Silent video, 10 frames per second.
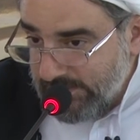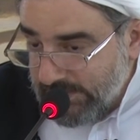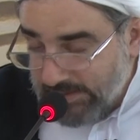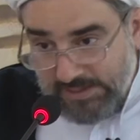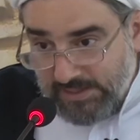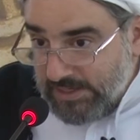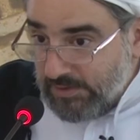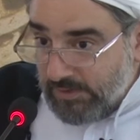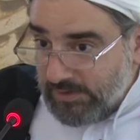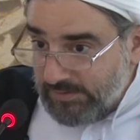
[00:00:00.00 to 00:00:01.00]
And here
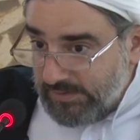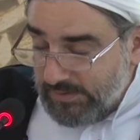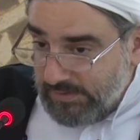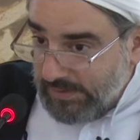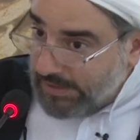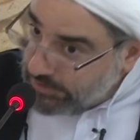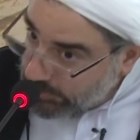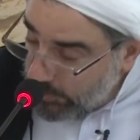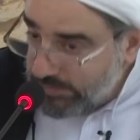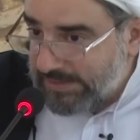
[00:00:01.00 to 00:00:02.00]
Iran has
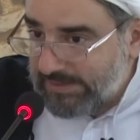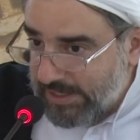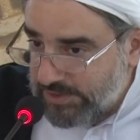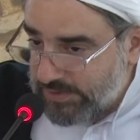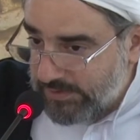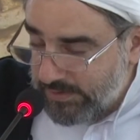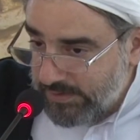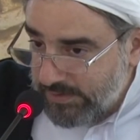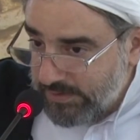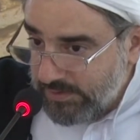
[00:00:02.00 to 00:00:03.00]
shown that action,
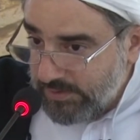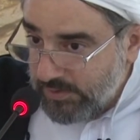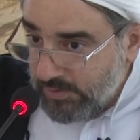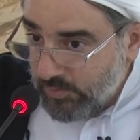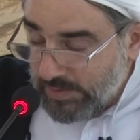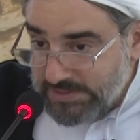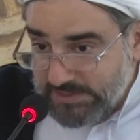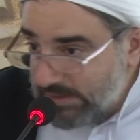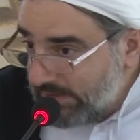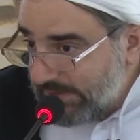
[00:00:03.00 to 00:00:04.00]
when
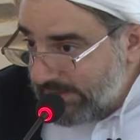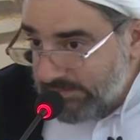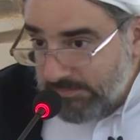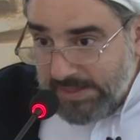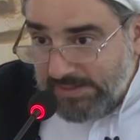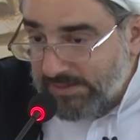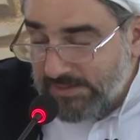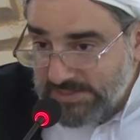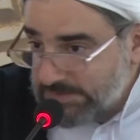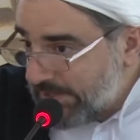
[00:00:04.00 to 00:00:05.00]
suddenly in many
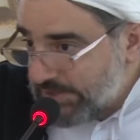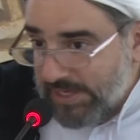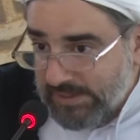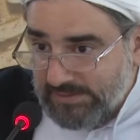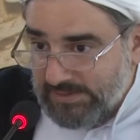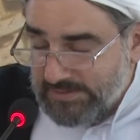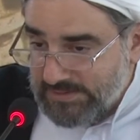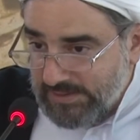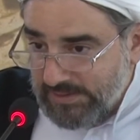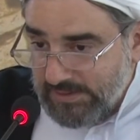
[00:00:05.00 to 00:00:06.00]
specialities
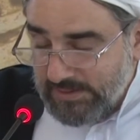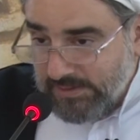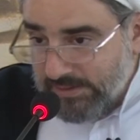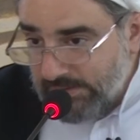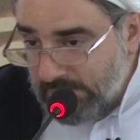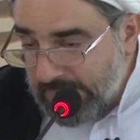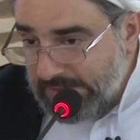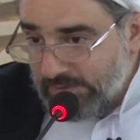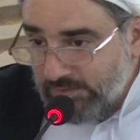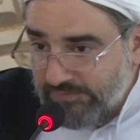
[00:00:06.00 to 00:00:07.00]
in the
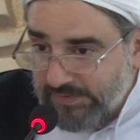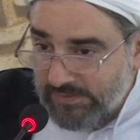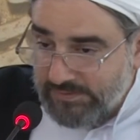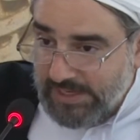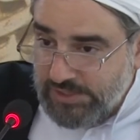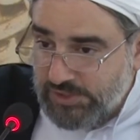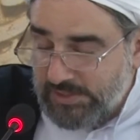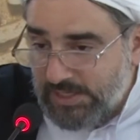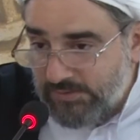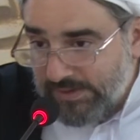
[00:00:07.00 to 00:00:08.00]
medical field,
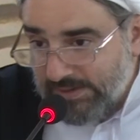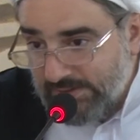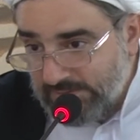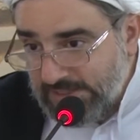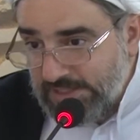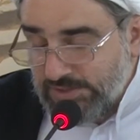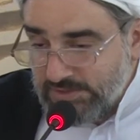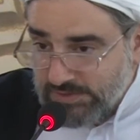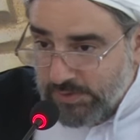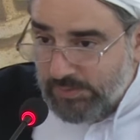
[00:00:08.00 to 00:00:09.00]
engineering,
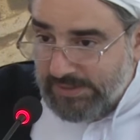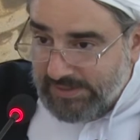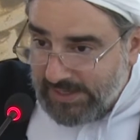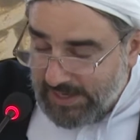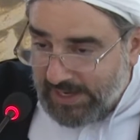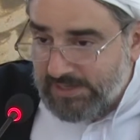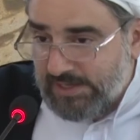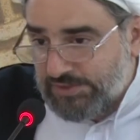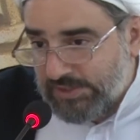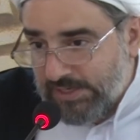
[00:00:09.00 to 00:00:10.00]
schooling, higher
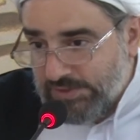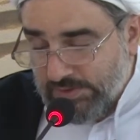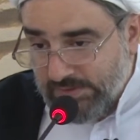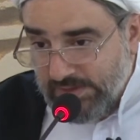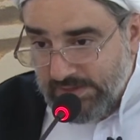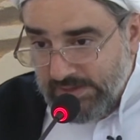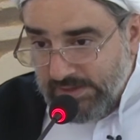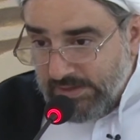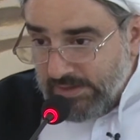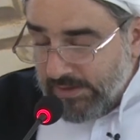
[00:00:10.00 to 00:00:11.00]
education,
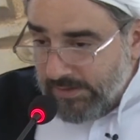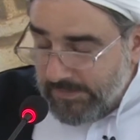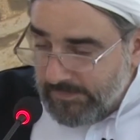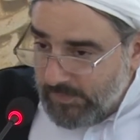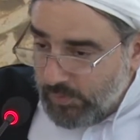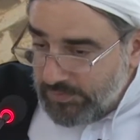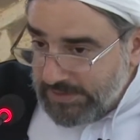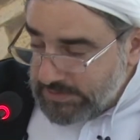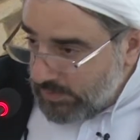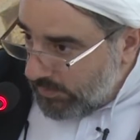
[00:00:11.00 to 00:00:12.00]
all
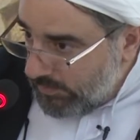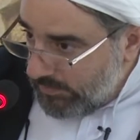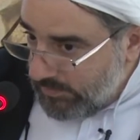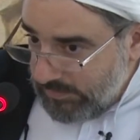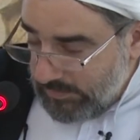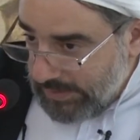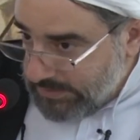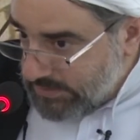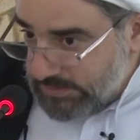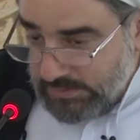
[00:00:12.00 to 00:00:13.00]
these, the